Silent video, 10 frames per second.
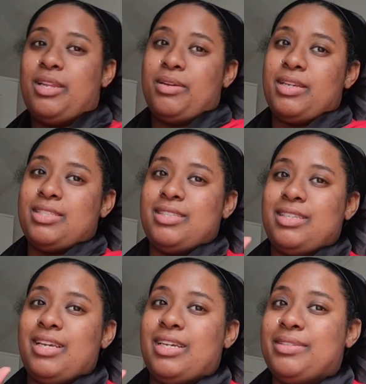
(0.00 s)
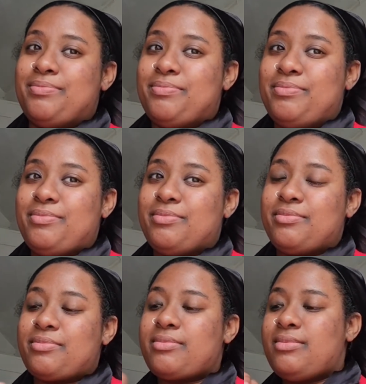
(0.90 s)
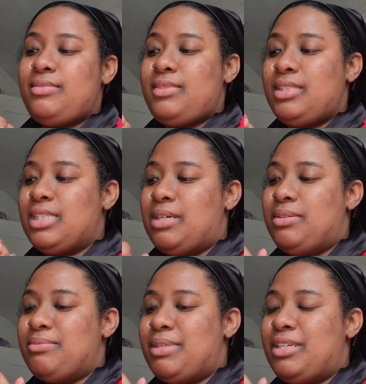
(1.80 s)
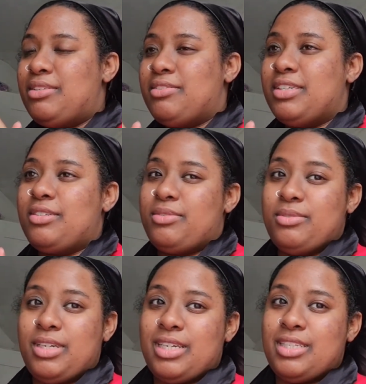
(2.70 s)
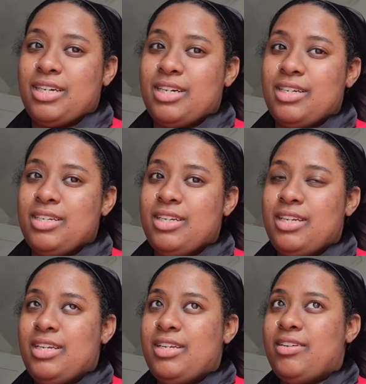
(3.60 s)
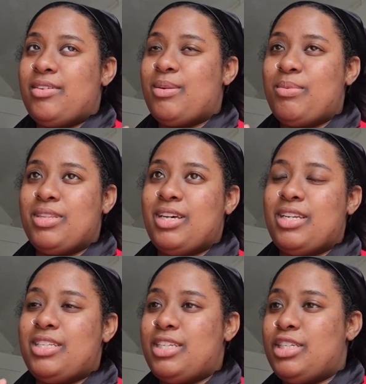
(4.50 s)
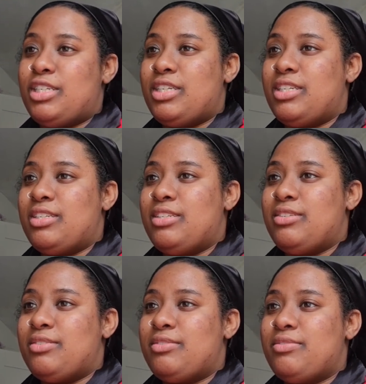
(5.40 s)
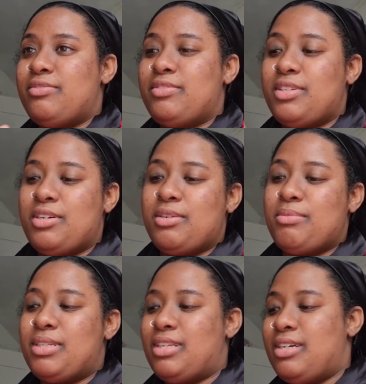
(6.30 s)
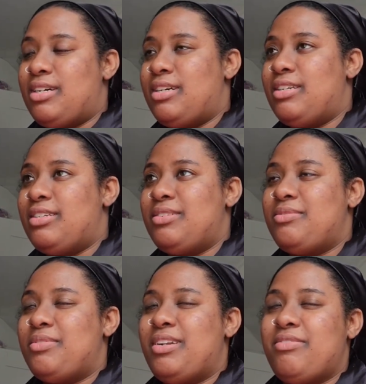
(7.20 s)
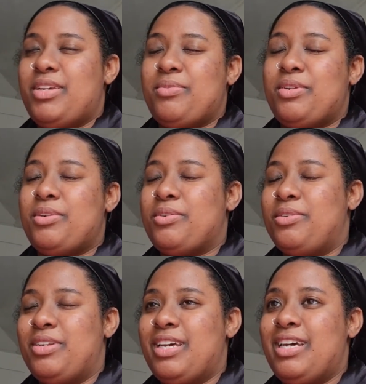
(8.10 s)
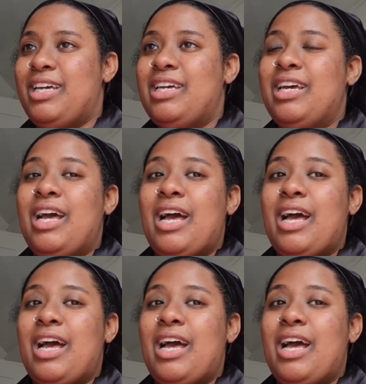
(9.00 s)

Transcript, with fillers: Anyways, yeah, that was me doing an all-nighter, Ramadan edition, Vlogmadan, whatever you wanna call it.